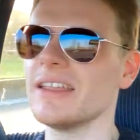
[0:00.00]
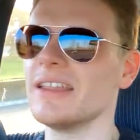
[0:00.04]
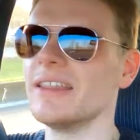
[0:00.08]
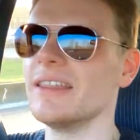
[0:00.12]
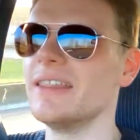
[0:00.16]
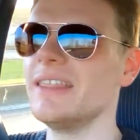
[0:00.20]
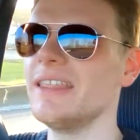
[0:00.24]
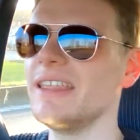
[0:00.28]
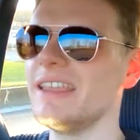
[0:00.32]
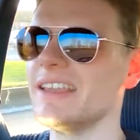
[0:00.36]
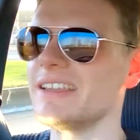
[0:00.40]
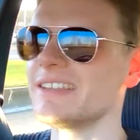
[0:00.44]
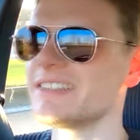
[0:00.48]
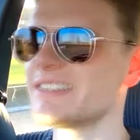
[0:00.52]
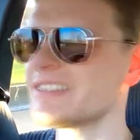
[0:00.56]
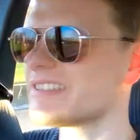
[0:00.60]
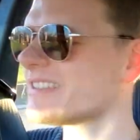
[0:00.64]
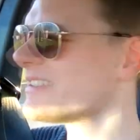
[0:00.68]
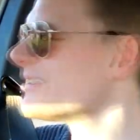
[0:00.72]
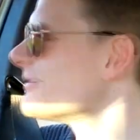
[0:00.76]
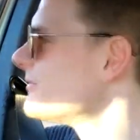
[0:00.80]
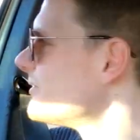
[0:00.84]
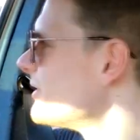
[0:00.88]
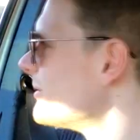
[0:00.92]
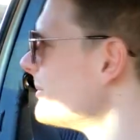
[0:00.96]

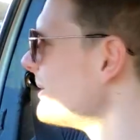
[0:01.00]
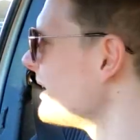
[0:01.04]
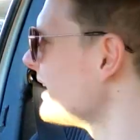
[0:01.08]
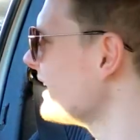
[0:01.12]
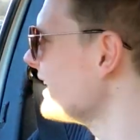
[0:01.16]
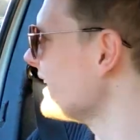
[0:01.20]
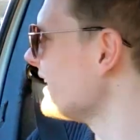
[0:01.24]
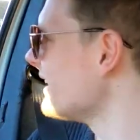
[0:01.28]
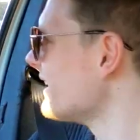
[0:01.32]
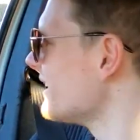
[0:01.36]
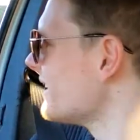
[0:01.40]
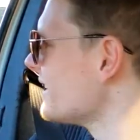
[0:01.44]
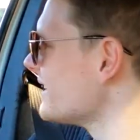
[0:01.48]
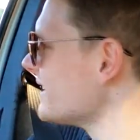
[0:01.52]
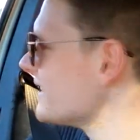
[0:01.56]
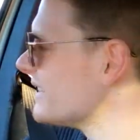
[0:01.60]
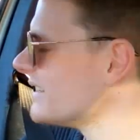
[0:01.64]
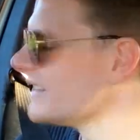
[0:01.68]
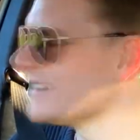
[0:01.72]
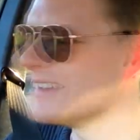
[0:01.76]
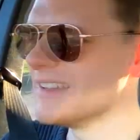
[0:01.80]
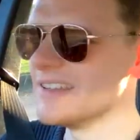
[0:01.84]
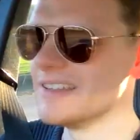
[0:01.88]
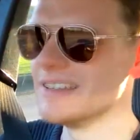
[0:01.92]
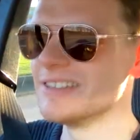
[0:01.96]
this, for me,
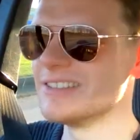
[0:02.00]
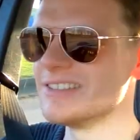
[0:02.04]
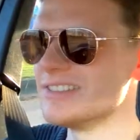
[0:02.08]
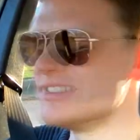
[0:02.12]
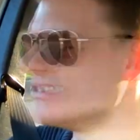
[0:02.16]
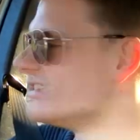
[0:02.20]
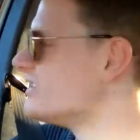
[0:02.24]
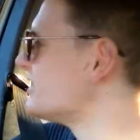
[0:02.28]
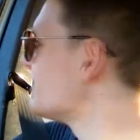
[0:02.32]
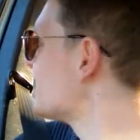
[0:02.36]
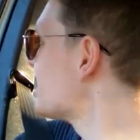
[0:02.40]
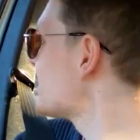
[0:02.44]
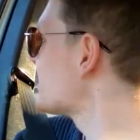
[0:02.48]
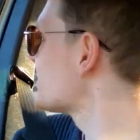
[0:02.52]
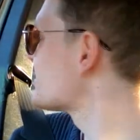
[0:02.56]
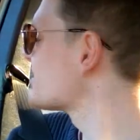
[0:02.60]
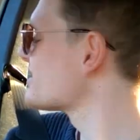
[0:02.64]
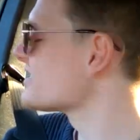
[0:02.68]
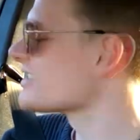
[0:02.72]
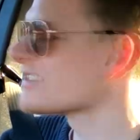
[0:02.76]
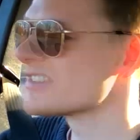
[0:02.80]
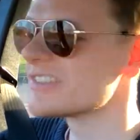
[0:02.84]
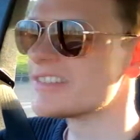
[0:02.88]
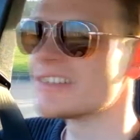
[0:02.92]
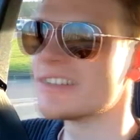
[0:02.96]
is
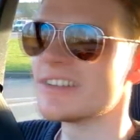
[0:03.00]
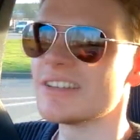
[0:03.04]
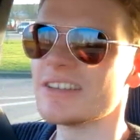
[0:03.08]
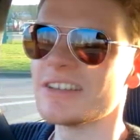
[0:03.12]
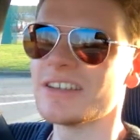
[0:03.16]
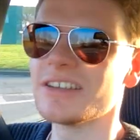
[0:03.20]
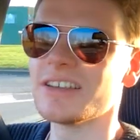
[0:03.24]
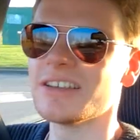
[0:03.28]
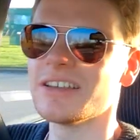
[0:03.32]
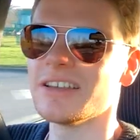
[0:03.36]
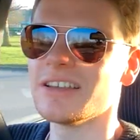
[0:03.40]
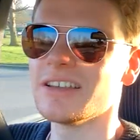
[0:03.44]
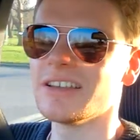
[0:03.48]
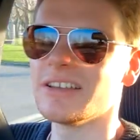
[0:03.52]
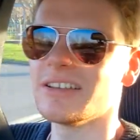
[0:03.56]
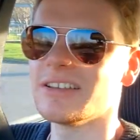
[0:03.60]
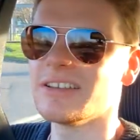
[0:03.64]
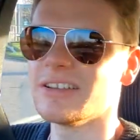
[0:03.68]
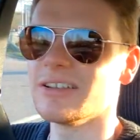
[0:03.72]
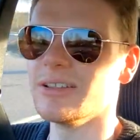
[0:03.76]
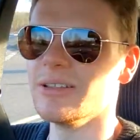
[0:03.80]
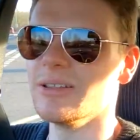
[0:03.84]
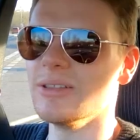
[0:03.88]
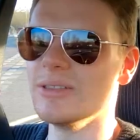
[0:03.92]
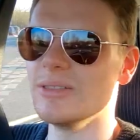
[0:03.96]
just
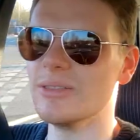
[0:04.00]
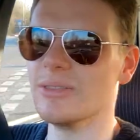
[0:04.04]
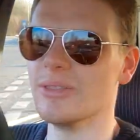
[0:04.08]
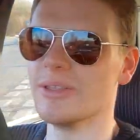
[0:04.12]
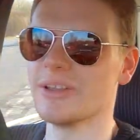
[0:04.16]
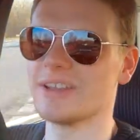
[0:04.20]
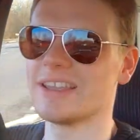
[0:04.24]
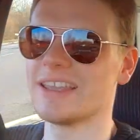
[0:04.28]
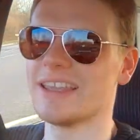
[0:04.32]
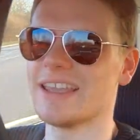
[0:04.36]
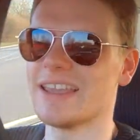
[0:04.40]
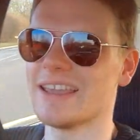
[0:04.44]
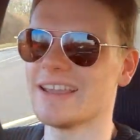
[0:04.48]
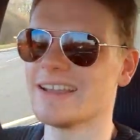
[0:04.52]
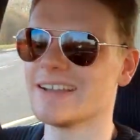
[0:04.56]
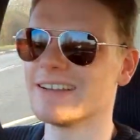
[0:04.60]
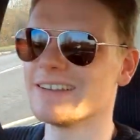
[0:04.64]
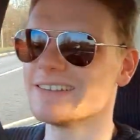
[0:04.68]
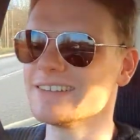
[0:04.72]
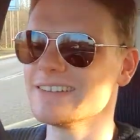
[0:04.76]
the king.